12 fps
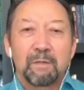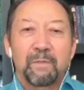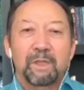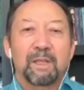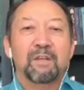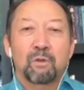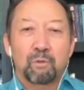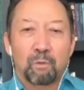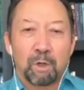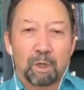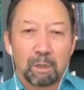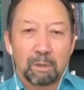does not
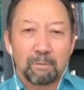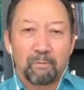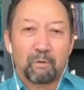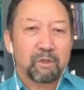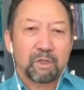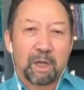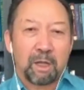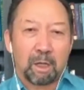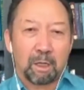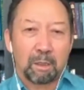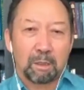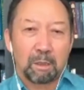work for China.
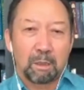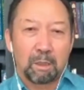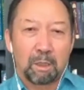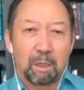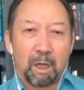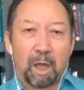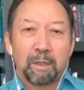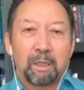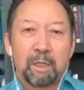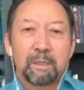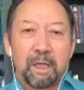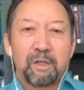And
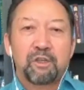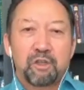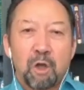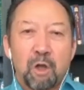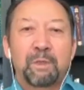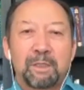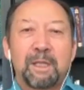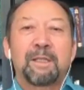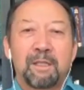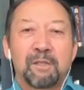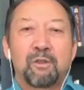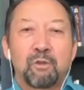they showed that it
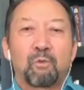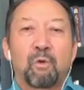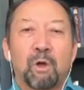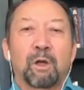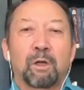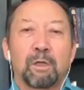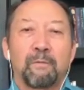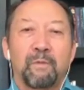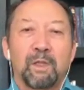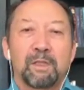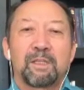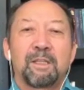does not work.
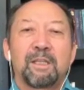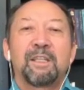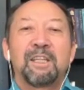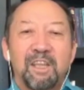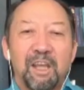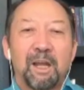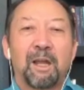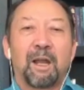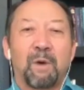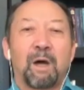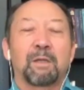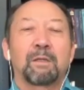They didn't care
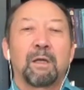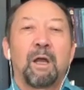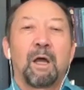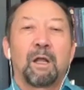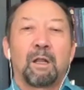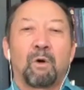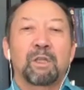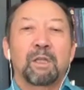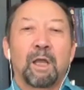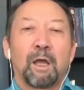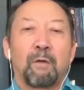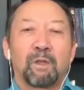about
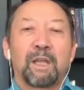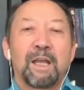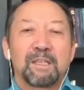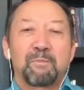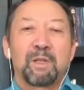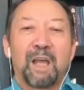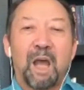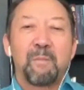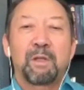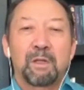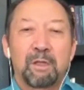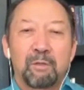what has been
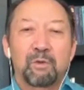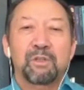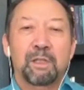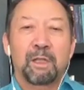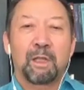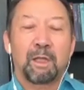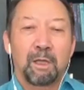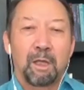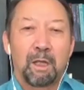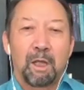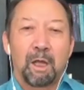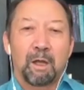happening recently
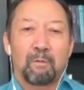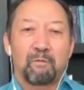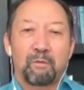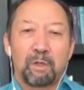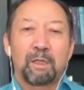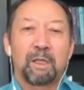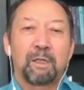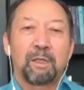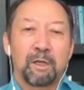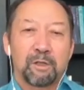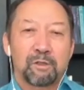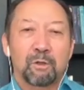in the
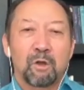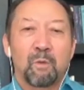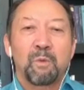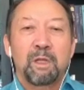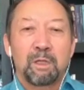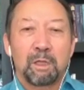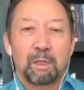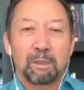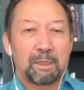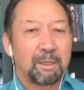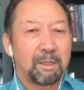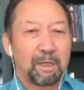international community. He
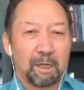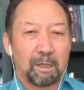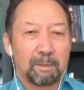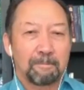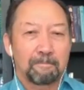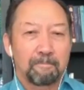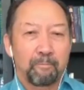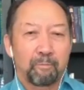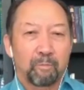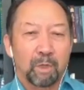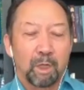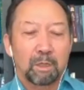didn't care.
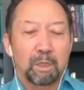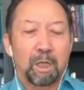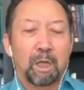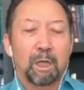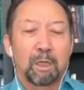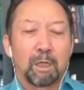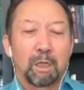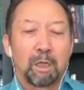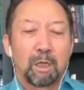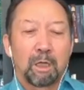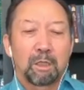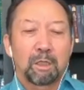The
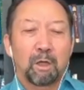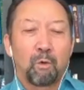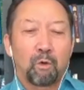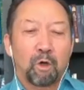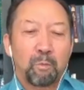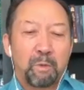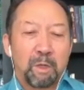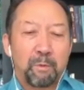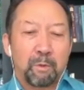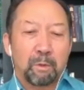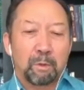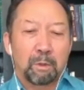Uyghur
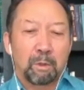people